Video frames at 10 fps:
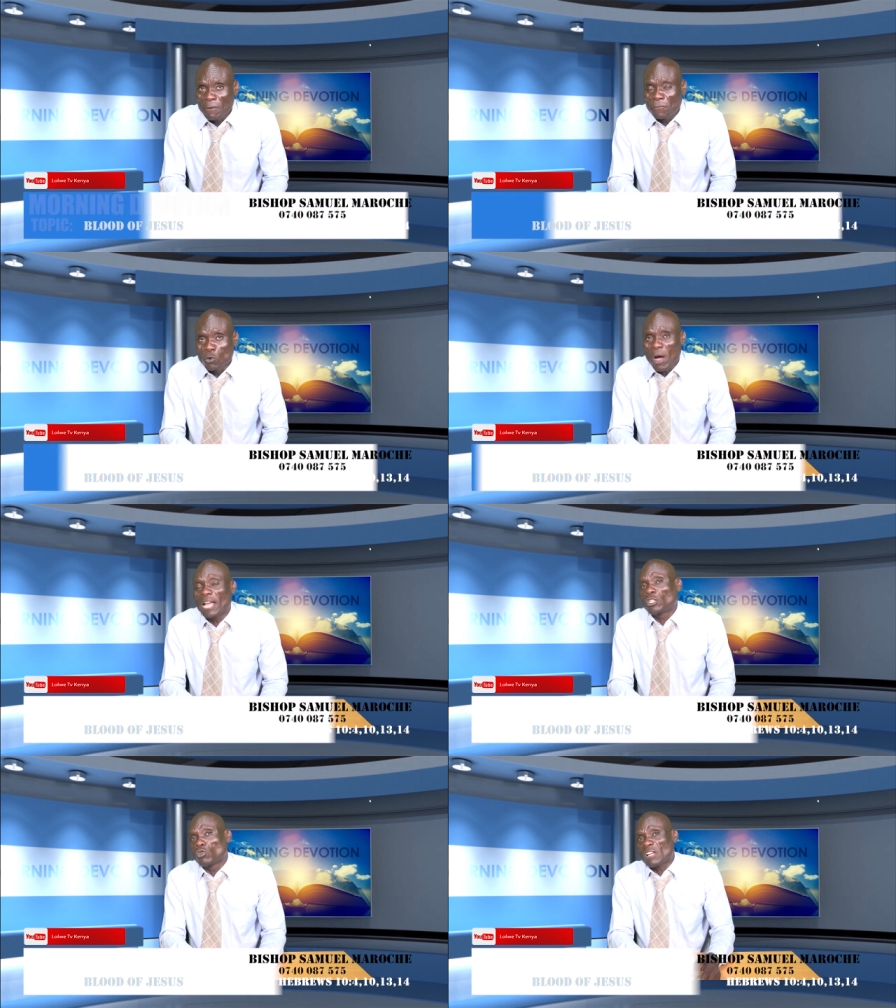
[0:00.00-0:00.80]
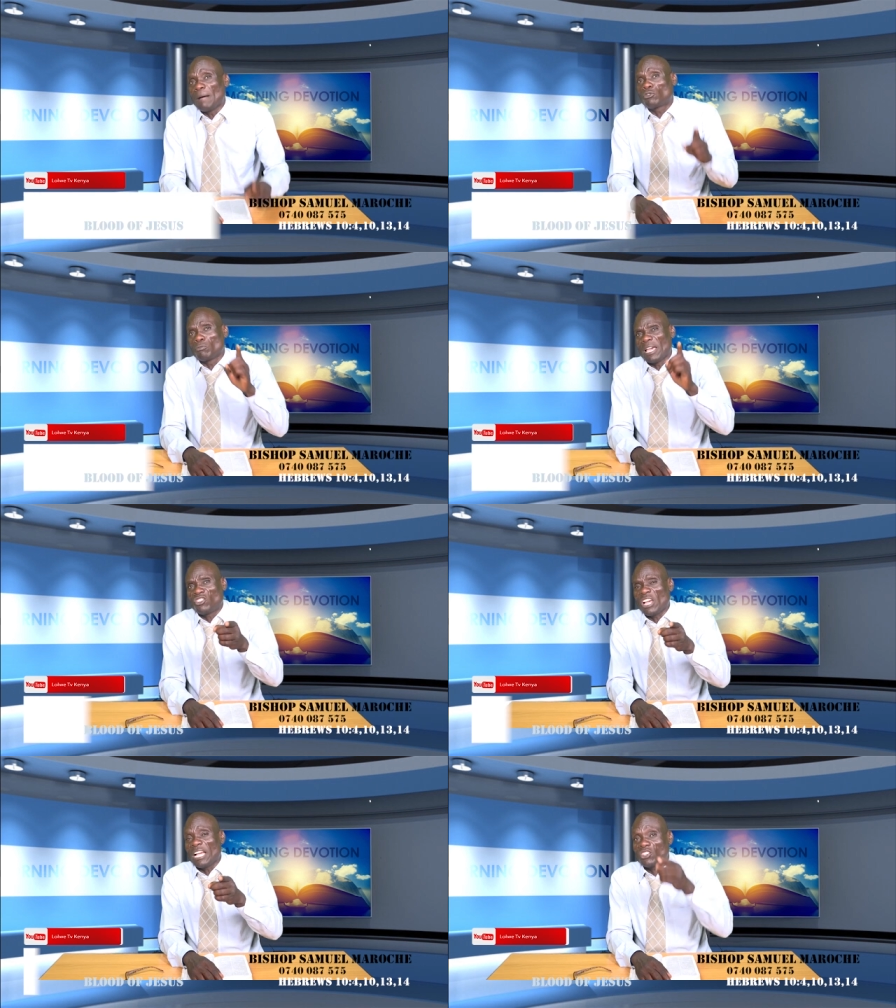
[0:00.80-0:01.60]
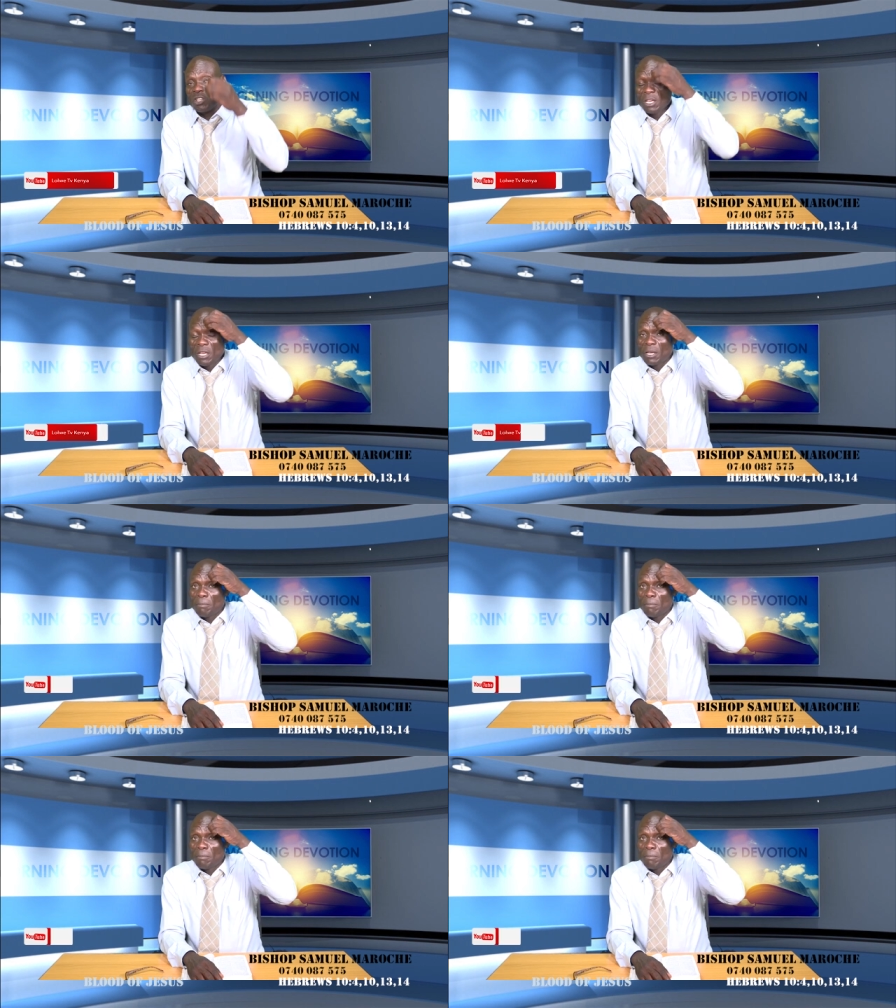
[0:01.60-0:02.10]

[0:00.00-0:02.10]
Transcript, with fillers: If you want to come to my church,